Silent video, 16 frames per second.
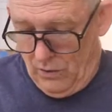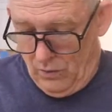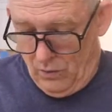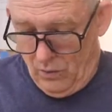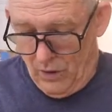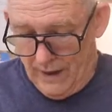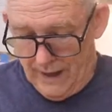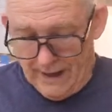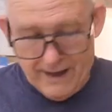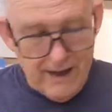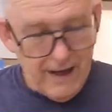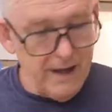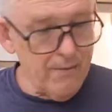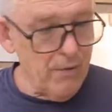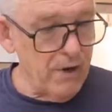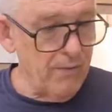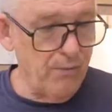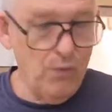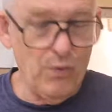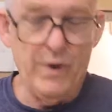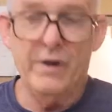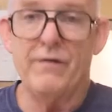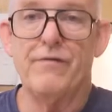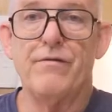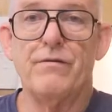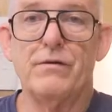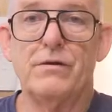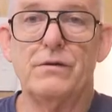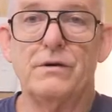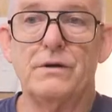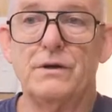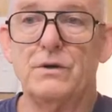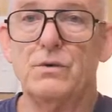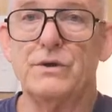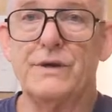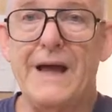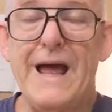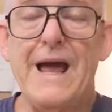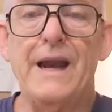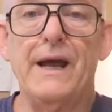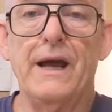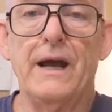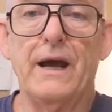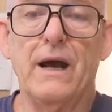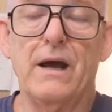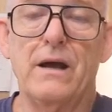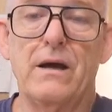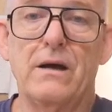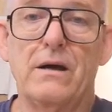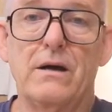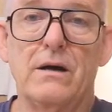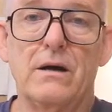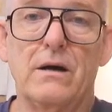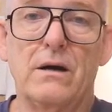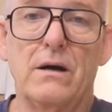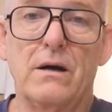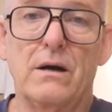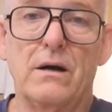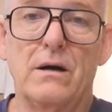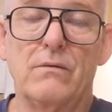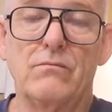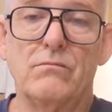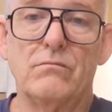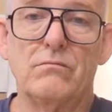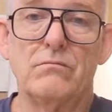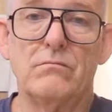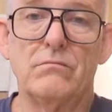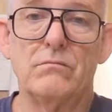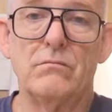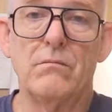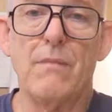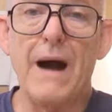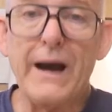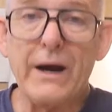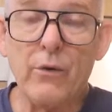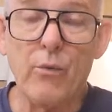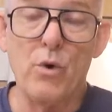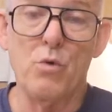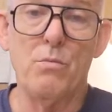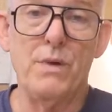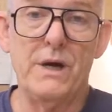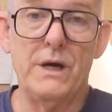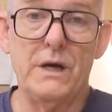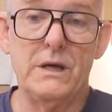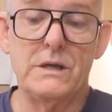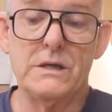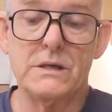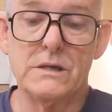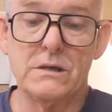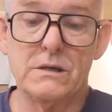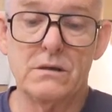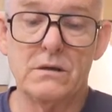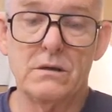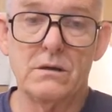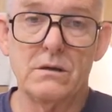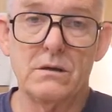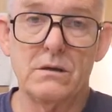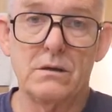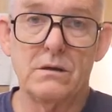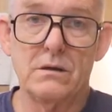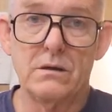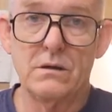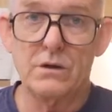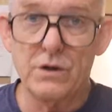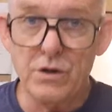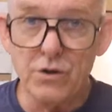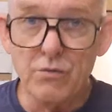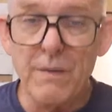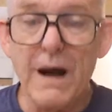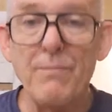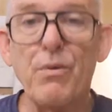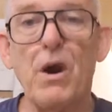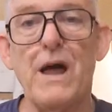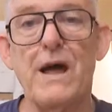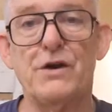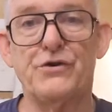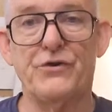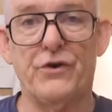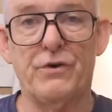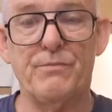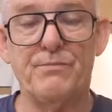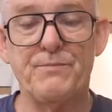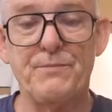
what I came up with was adding um, micro beads to my plaster.